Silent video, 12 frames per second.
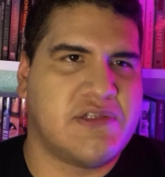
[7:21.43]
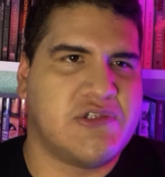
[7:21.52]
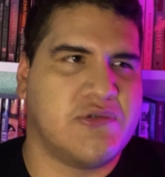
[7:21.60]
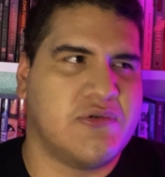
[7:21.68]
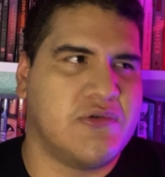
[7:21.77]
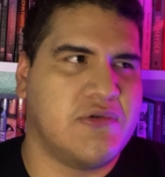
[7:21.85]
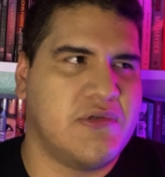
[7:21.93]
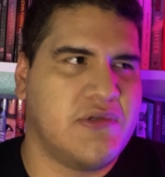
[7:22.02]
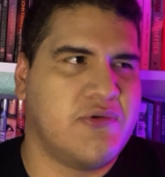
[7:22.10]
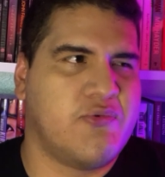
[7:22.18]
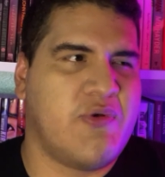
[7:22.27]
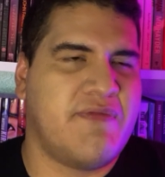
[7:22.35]
to
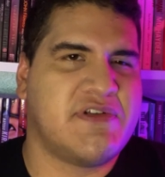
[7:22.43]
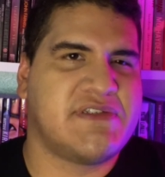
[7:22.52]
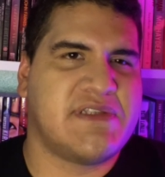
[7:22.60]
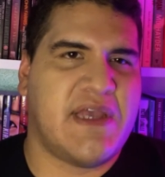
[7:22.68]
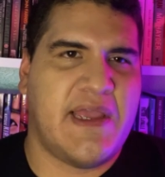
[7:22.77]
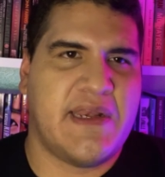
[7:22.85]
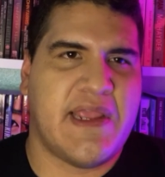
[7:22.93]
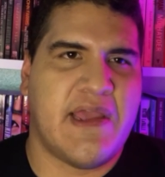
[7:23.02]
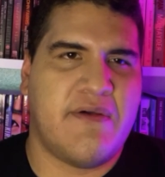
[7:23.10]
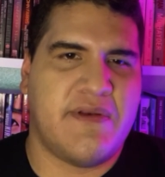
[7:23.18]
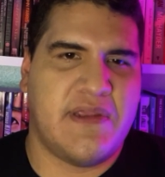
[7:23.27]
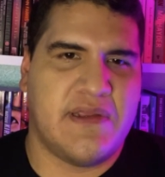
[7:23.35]
Riverside
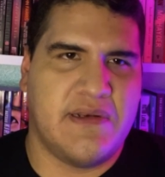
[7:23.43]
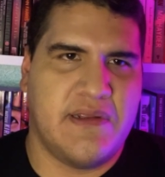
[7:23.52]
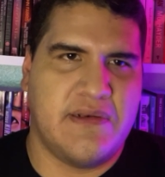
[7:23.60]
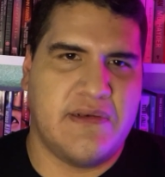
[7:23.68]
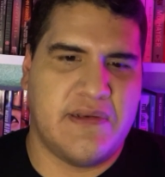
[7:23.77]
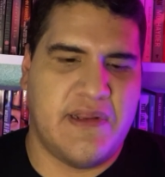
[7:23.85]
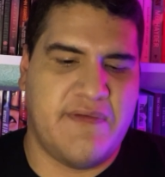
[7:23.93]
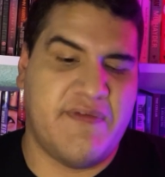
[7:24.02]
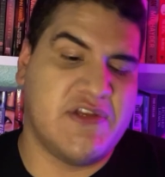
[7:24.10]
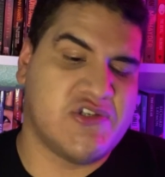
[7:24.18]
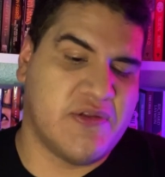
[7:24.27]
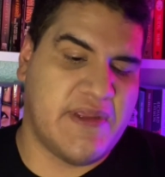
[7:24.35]
County and then
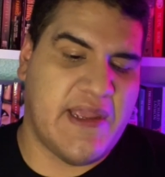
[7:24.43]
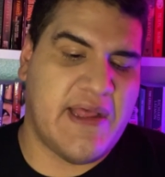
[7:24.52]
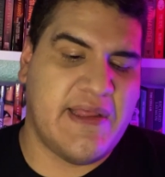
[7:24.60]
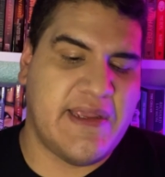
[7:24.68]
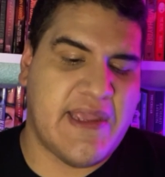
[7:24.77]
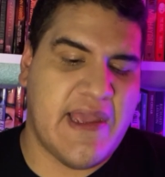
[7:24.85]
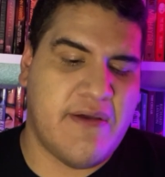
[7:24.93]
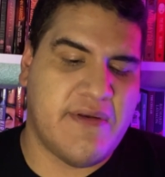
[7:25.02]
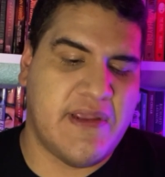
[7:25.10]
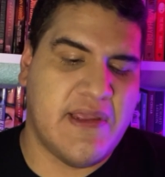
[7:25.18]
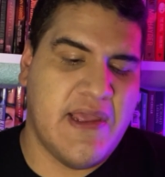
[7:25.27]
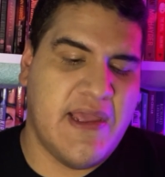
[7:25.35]
eventually LA
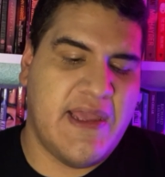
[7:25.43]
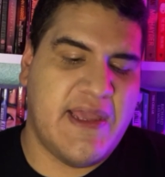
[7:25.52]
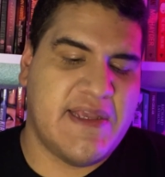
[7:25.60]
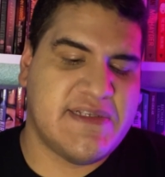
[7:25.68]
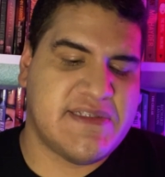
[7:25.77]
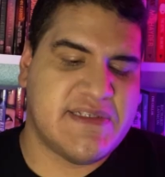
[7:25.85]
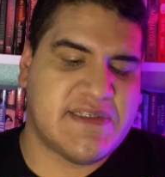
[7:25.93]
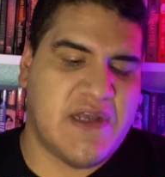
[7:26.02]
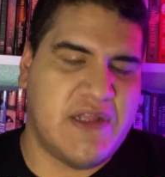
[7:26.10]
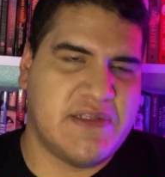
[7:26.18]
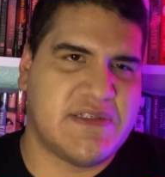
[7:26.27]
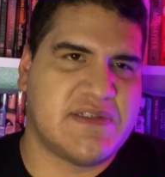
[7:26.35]
County is the
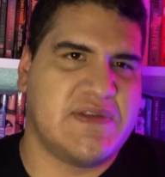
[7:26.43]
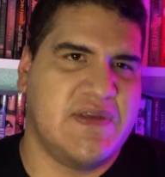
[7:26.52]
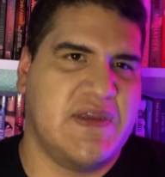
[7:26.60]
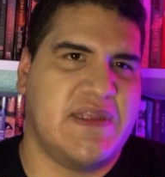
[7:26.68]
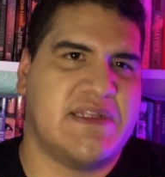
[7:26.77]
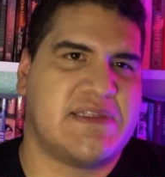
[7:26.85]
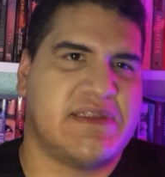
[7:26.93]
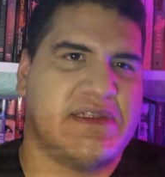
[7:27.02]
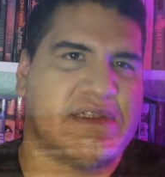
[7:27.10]
Salton Sea, and it's